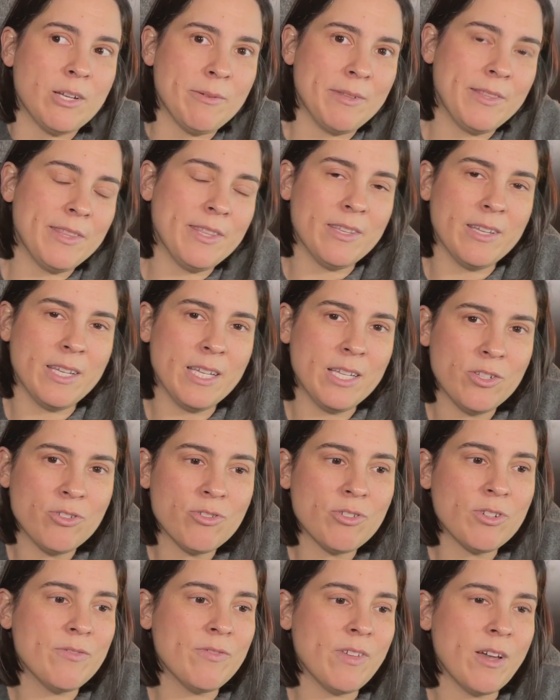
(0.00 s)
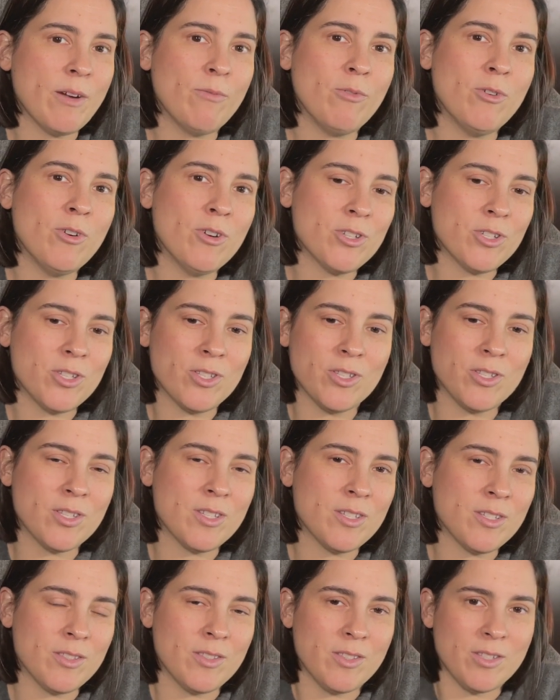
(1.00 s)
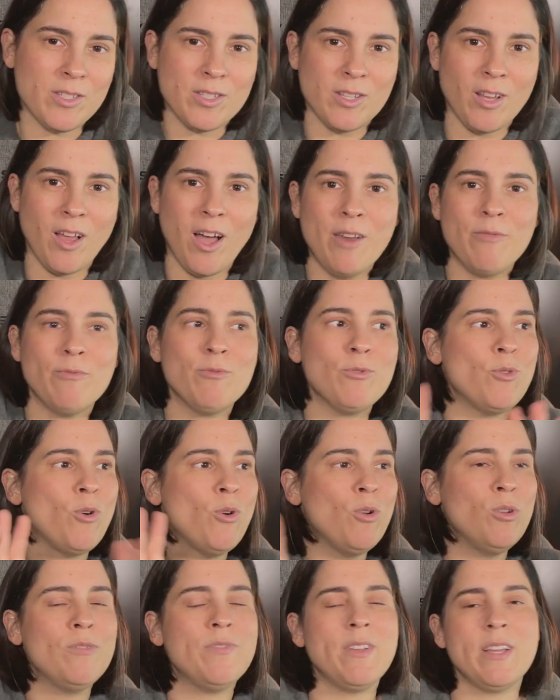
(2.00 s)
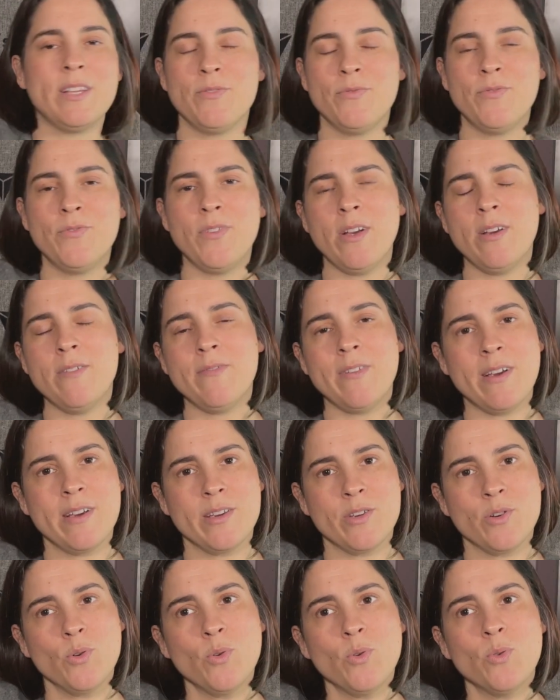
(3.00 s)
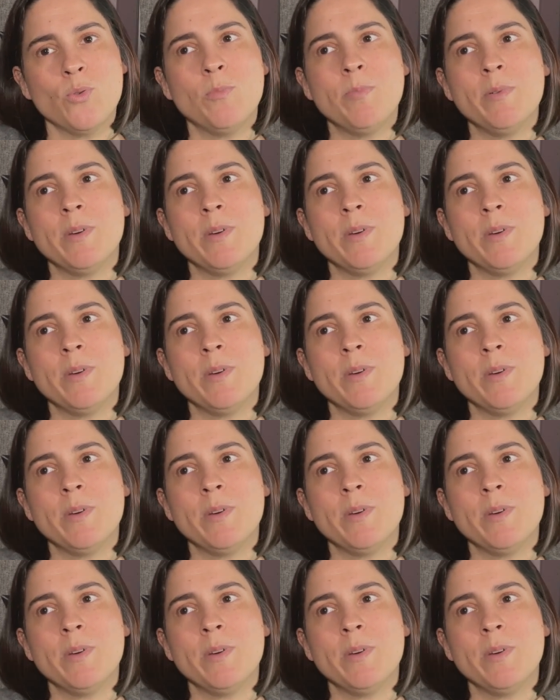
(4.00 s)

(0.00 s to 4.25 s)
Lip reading: The history of that watch, the slide rule, all of that is very, very cool.